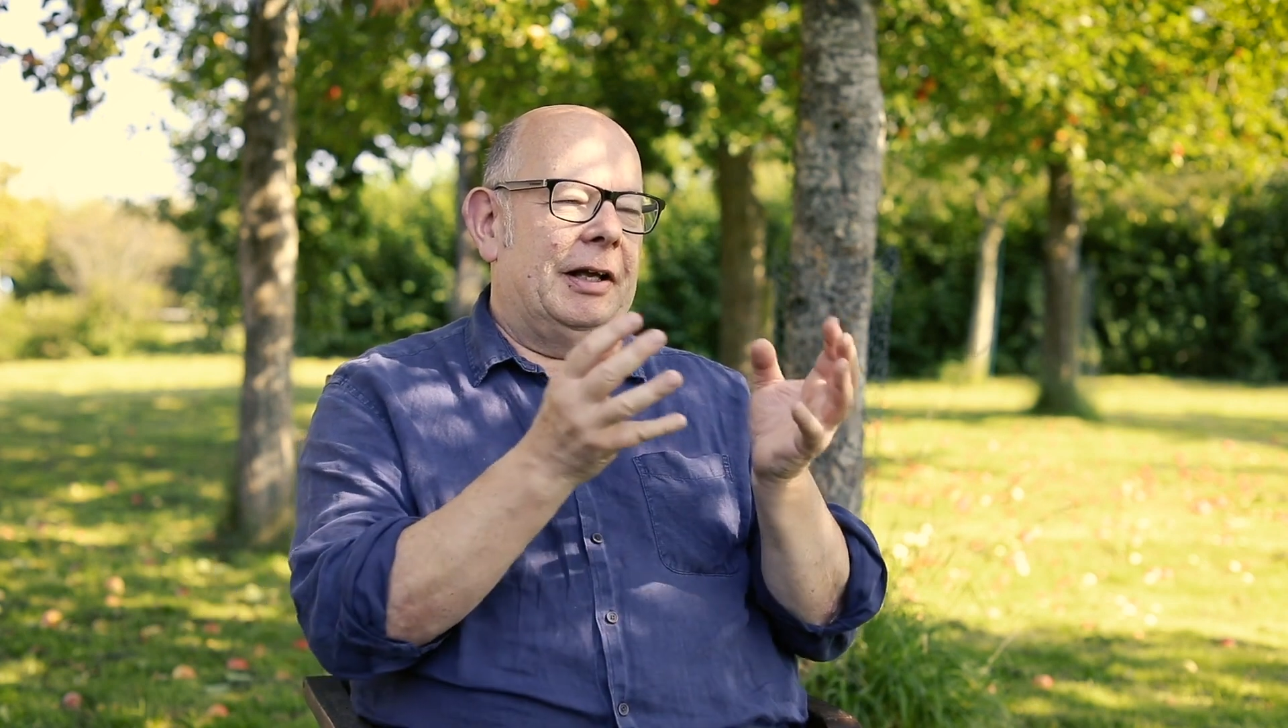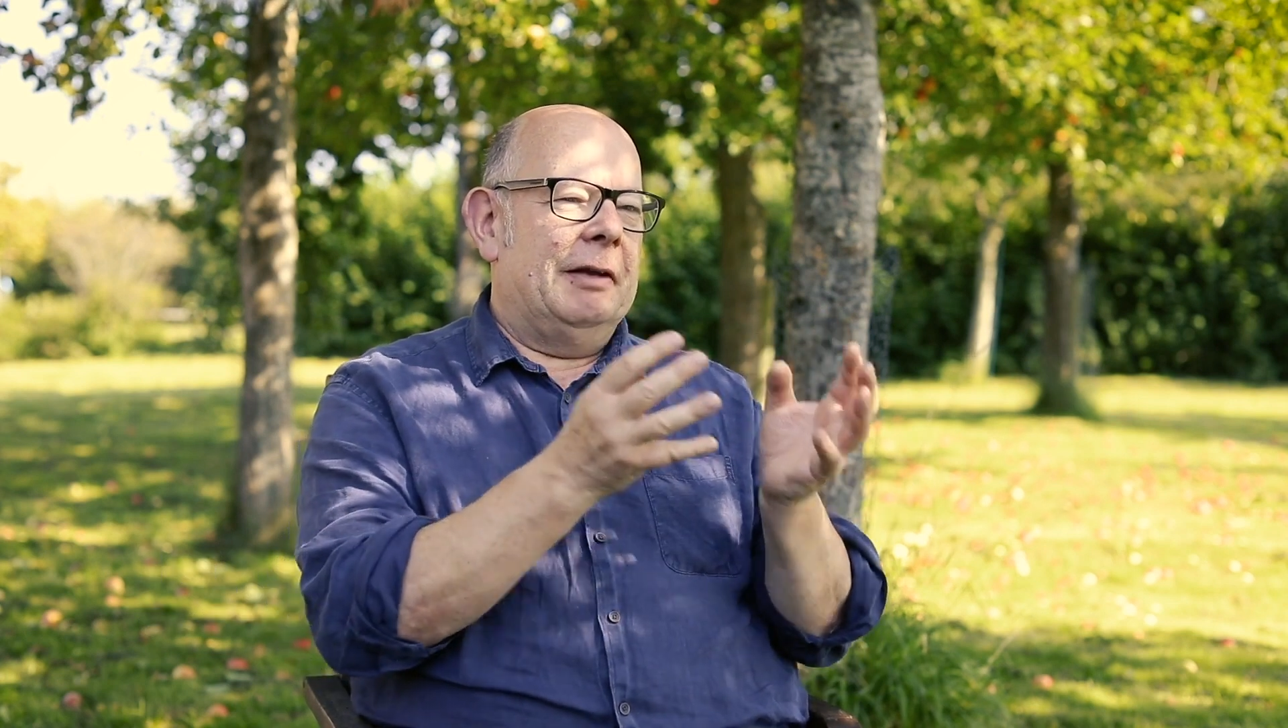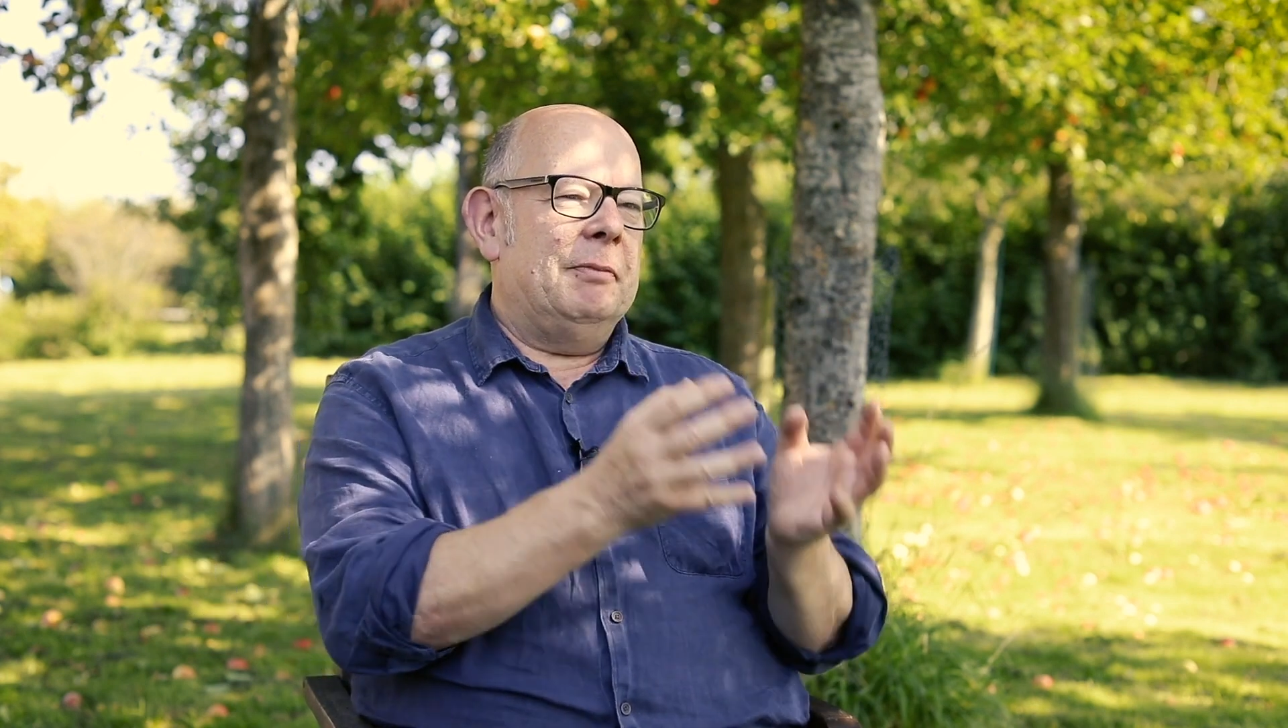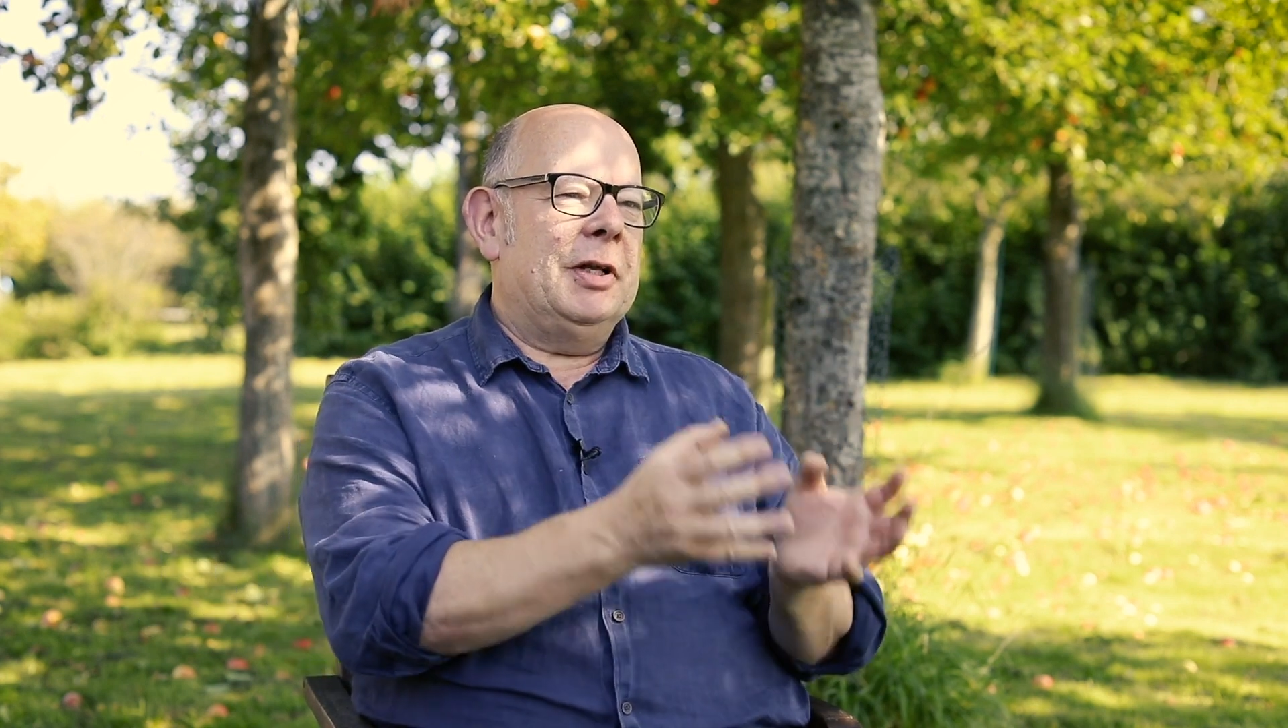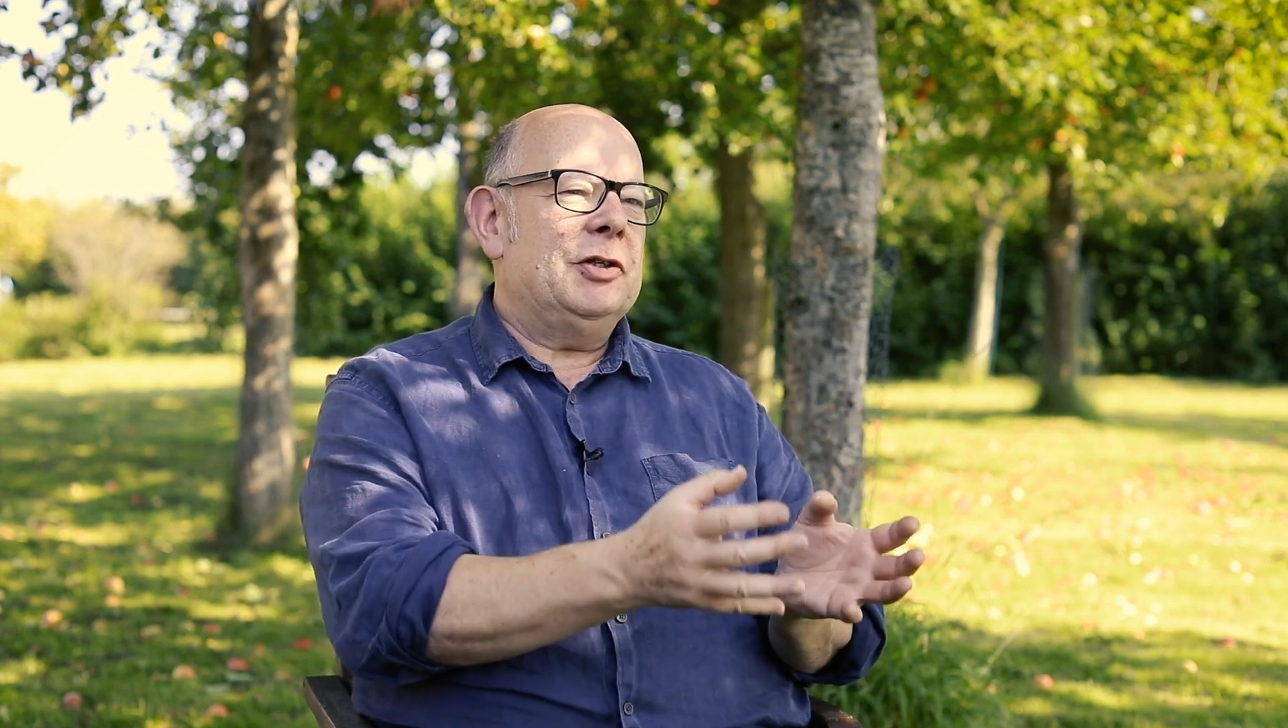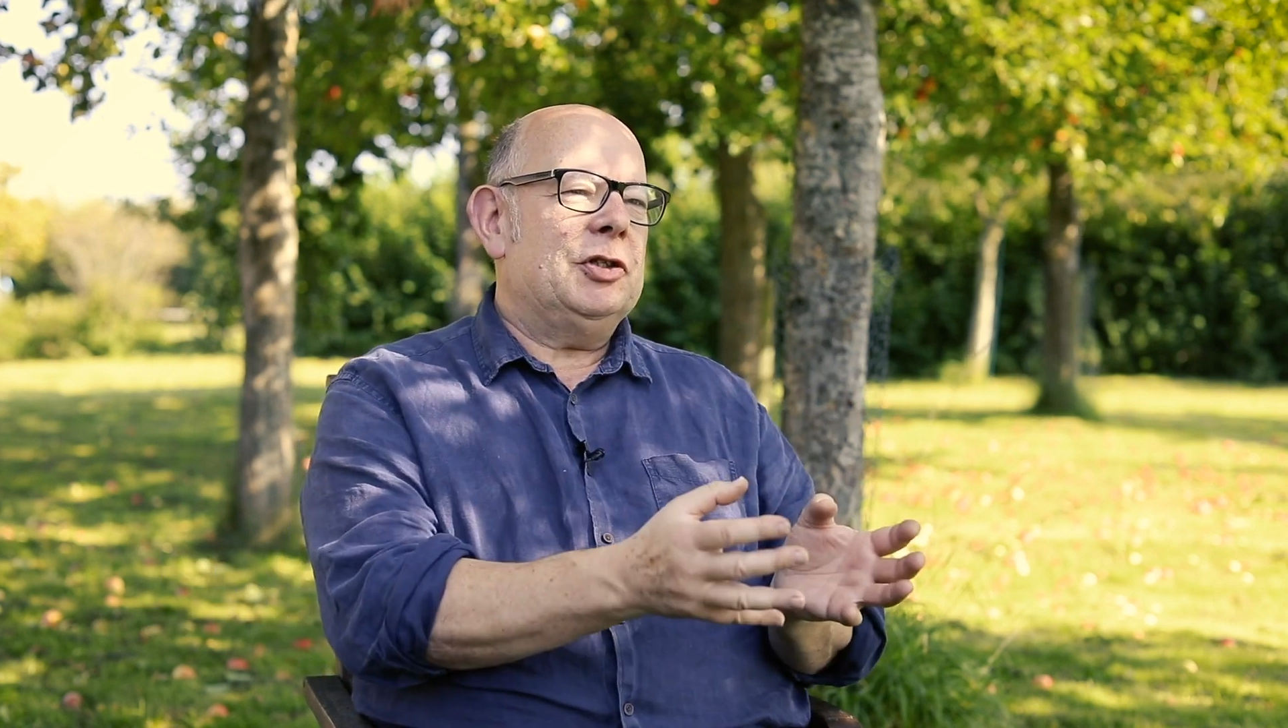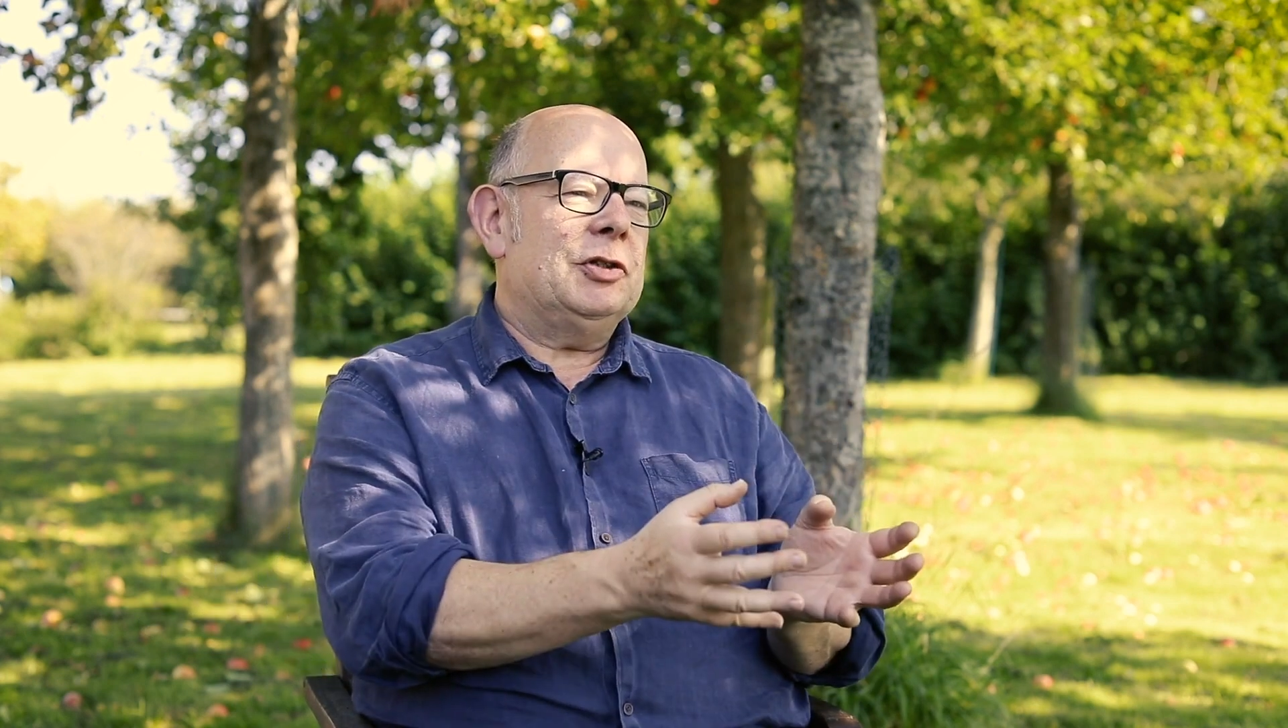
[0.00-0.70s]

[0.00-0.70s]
It means